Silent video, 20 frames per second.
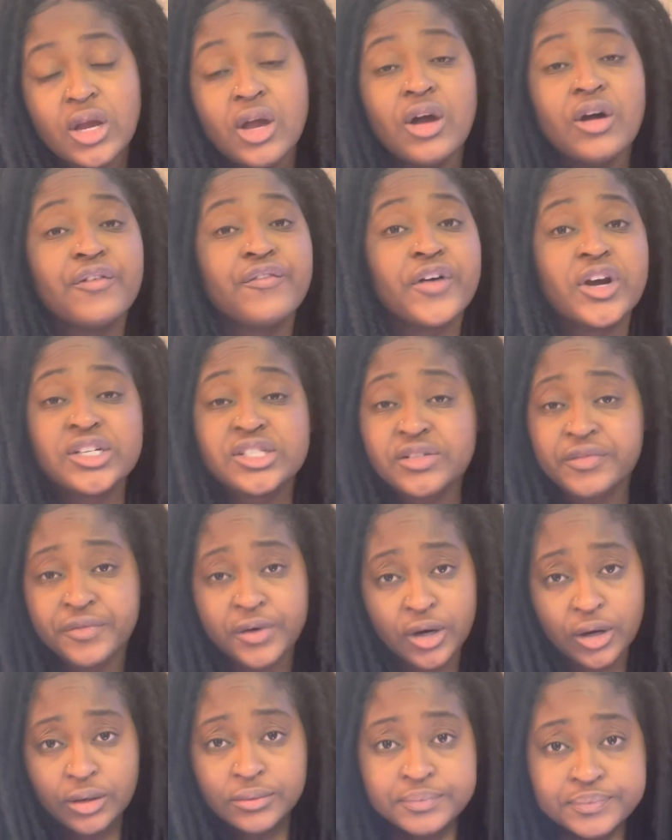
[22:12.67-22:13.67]
First of
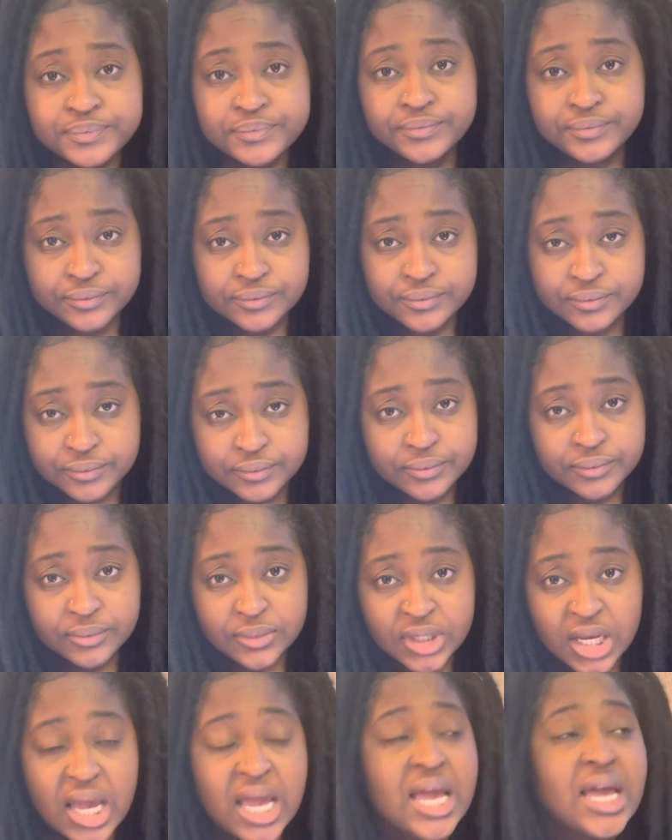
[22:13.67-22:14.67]
all,
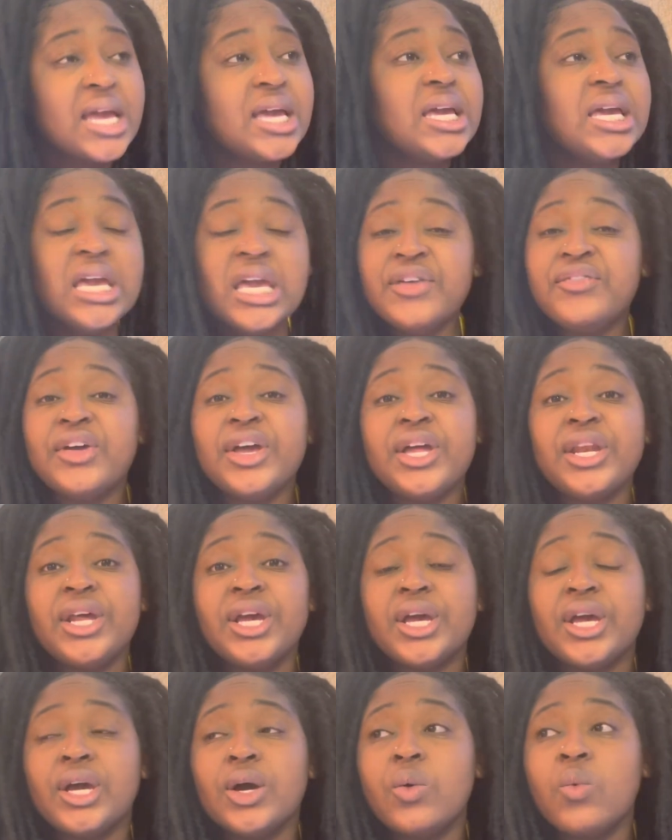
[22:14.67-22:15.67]
even
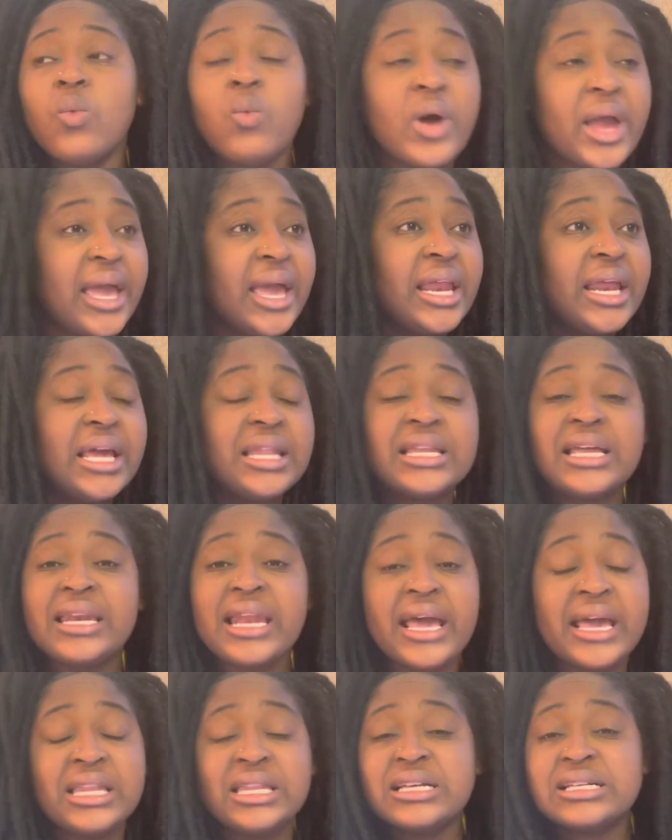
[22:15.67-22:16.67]
when in
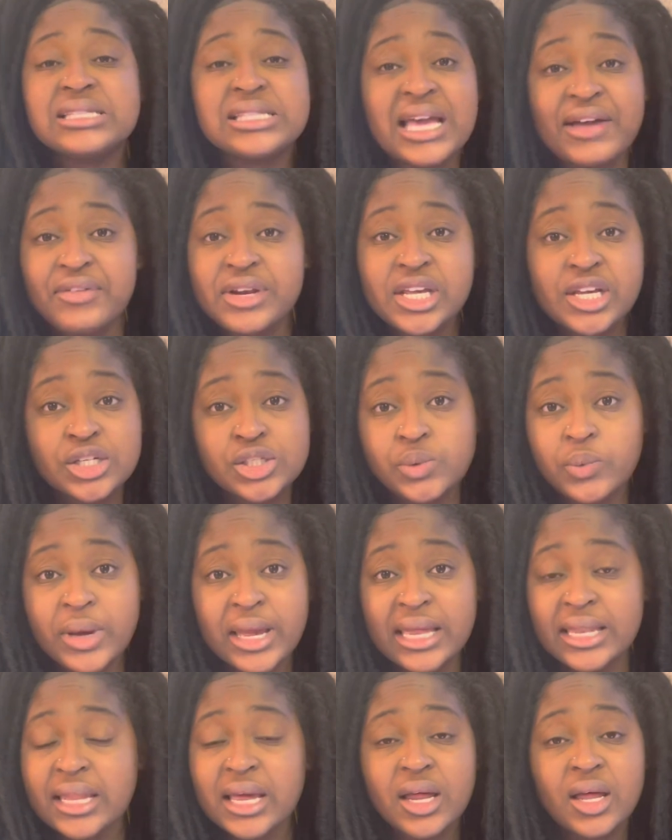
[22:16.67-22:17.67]
the 70s,
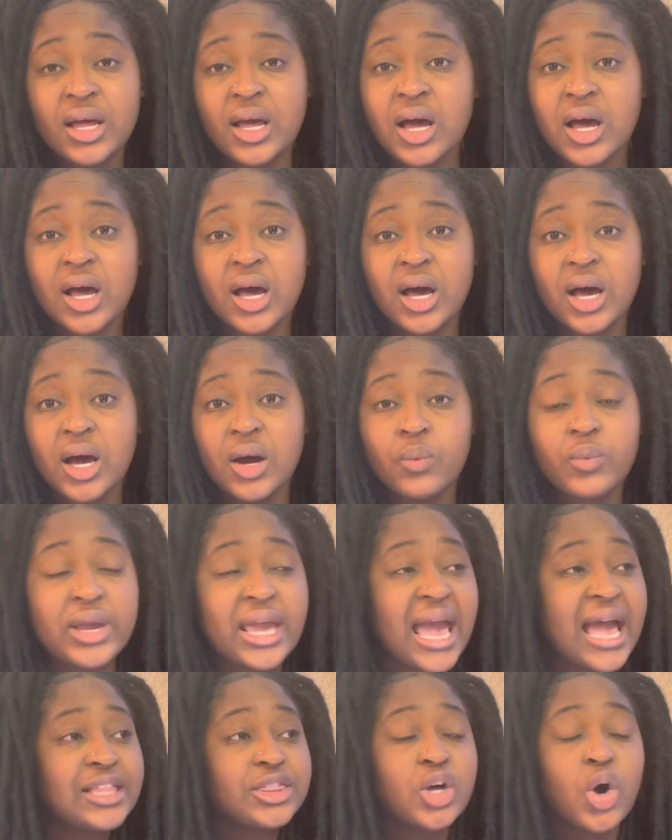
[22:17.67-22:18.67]
when we
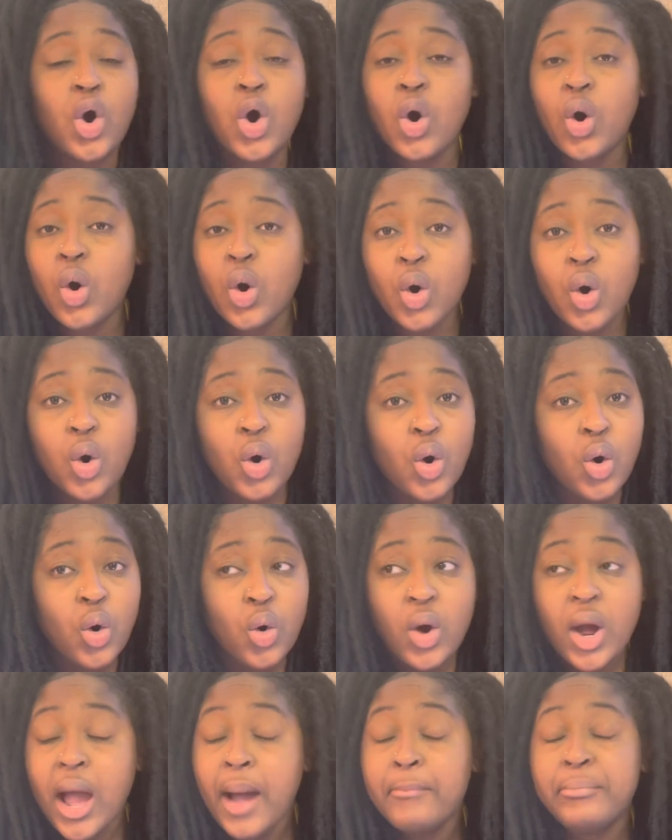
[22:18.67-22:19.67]
had the
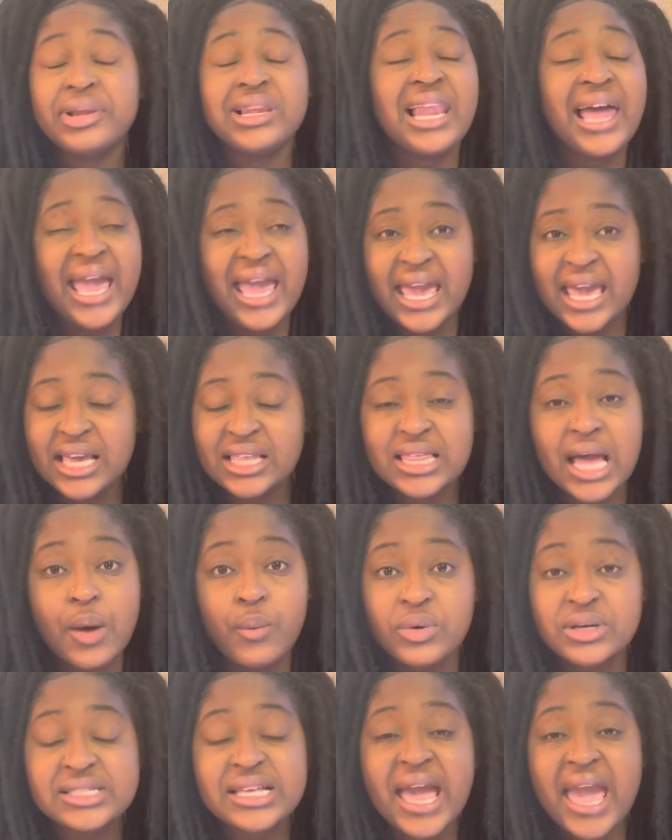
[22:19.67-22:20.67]
whole plague that
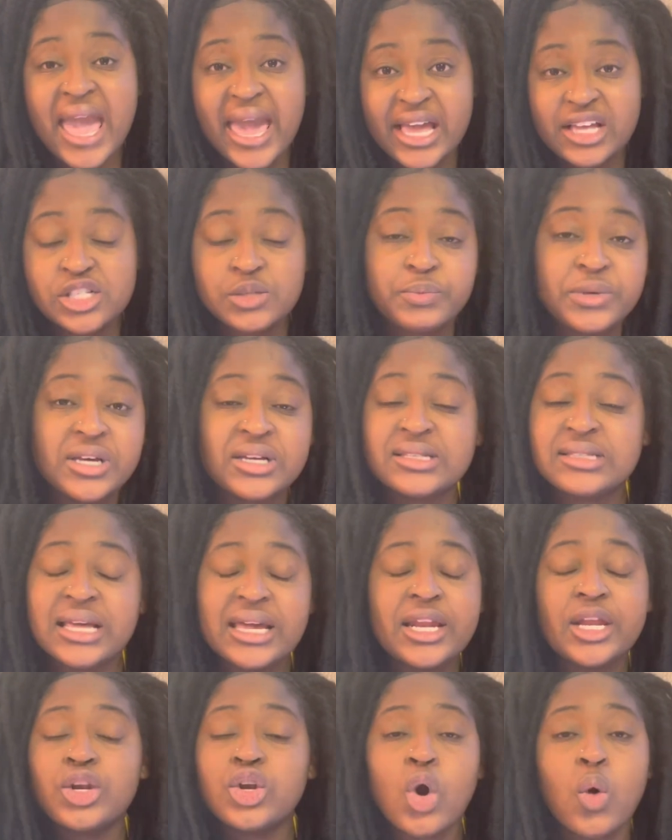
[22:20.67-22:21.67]
was AIDS, because
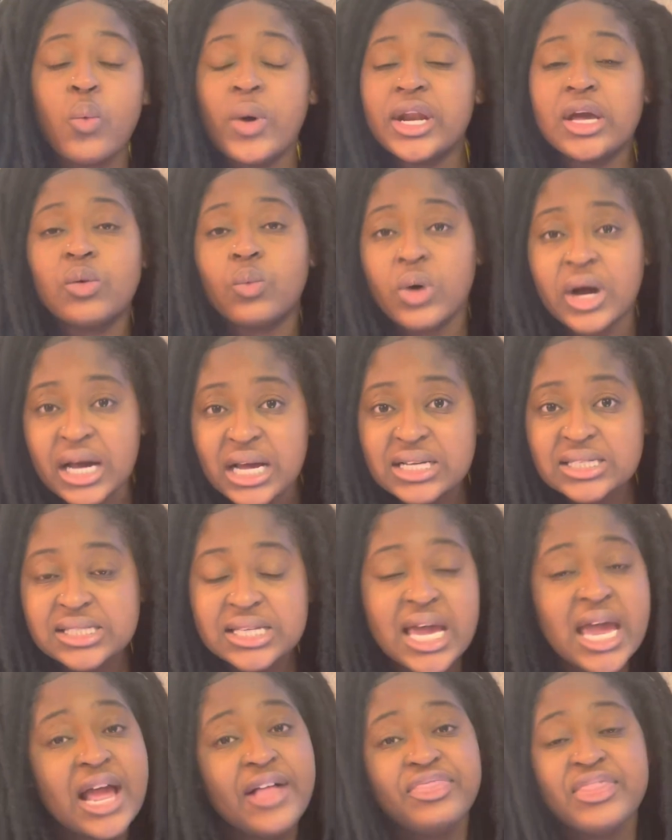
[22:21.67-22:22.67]
they didn't know what it was,
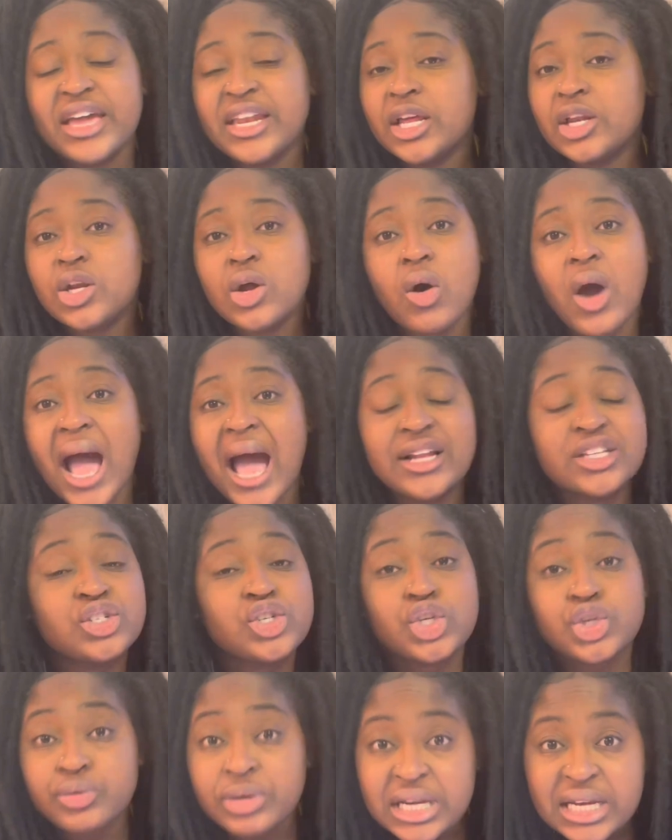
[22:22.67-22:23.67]
they didn't know how to
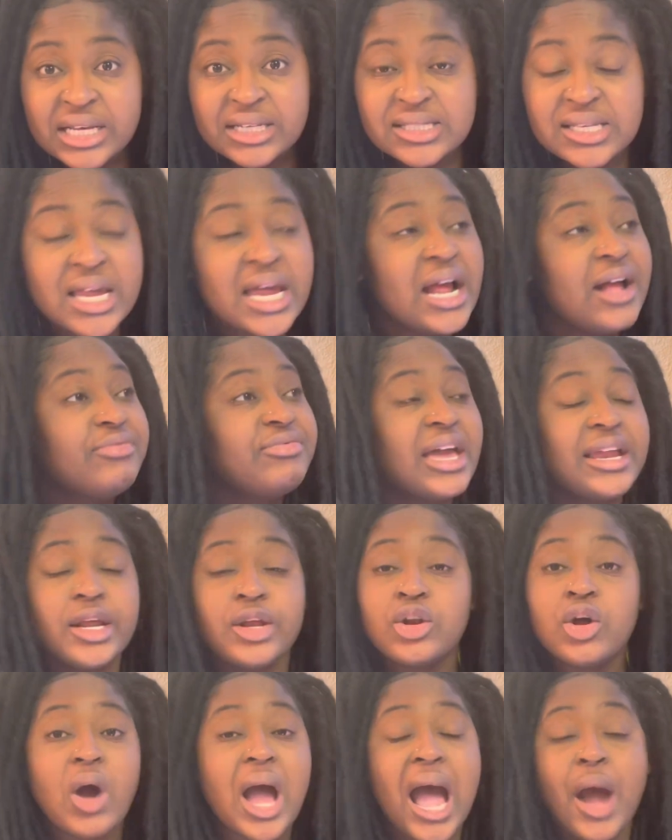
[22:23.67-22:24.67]
treat it, they
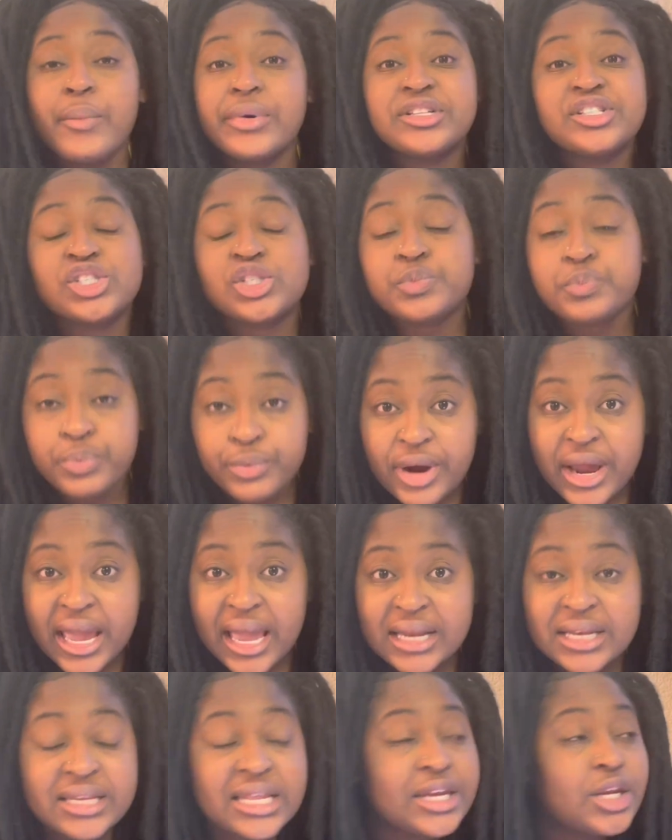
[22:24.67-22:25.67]
didn't know how it
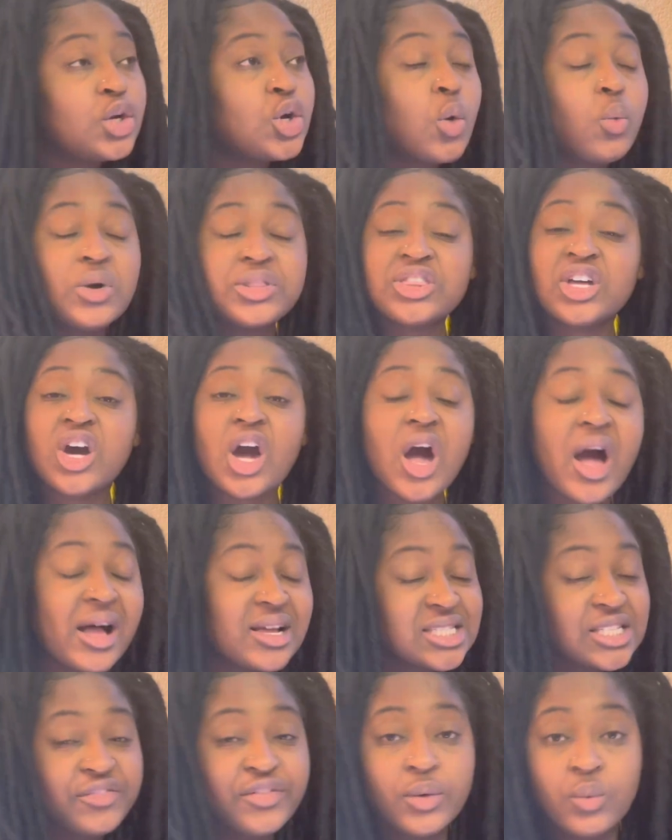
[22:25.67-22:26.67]
spread, they didn't know what the
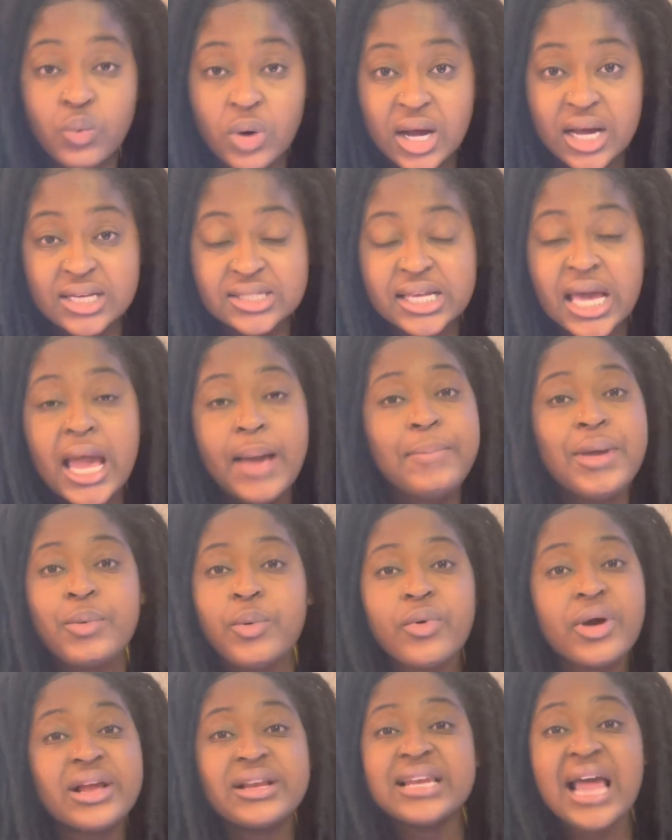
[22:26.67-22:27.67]
cause of it was.
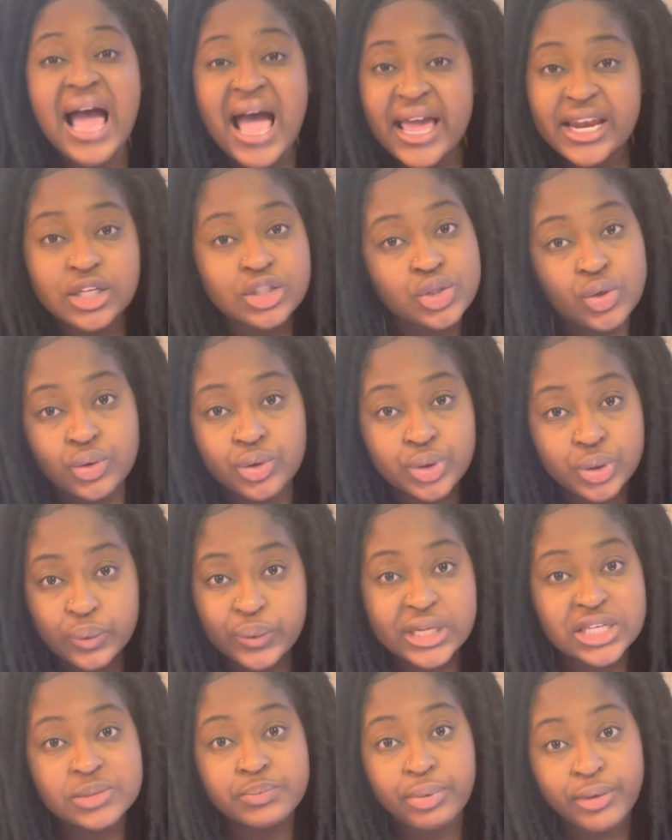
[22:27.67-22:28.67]
People weren't dying in 2 to 3
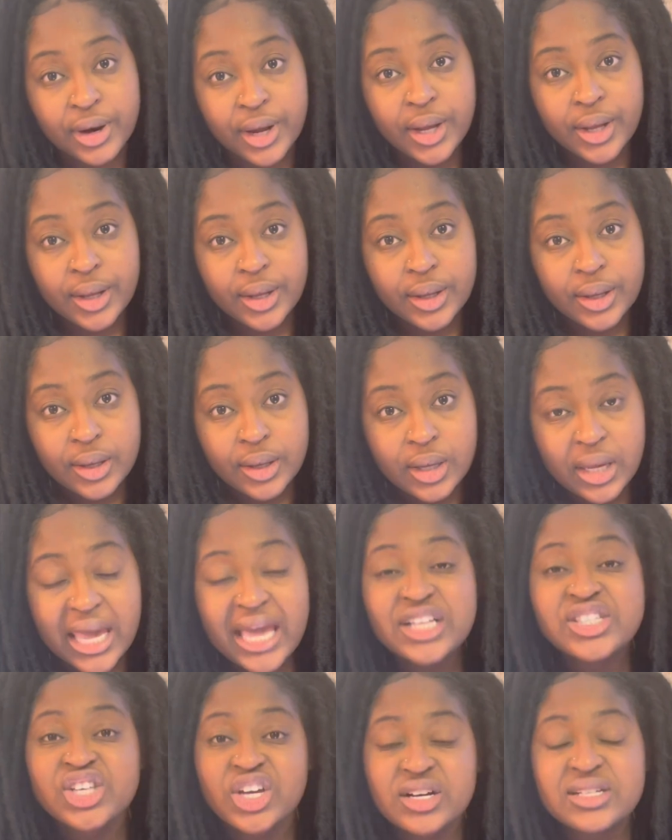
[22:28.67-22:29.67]
weeks, bruh.
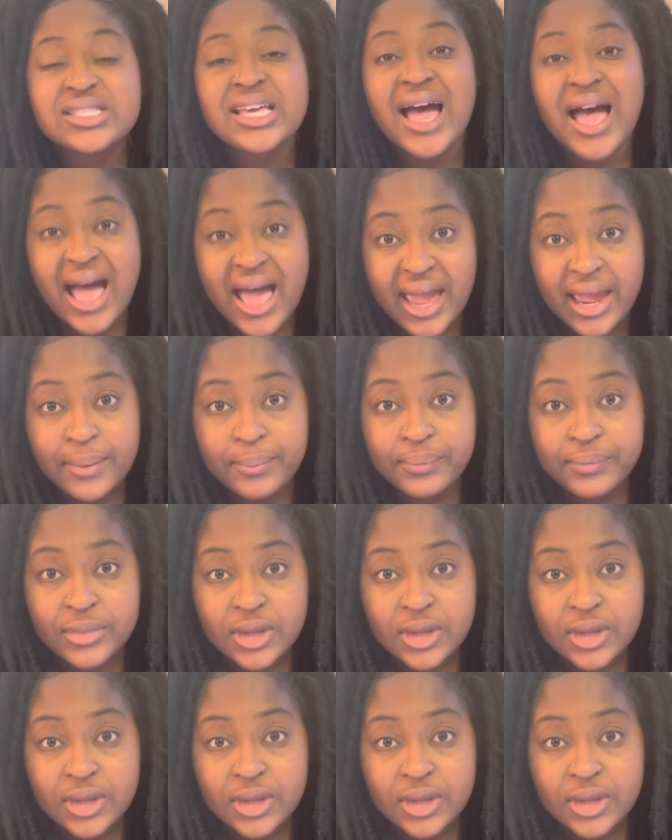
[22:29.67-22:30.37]
It took time.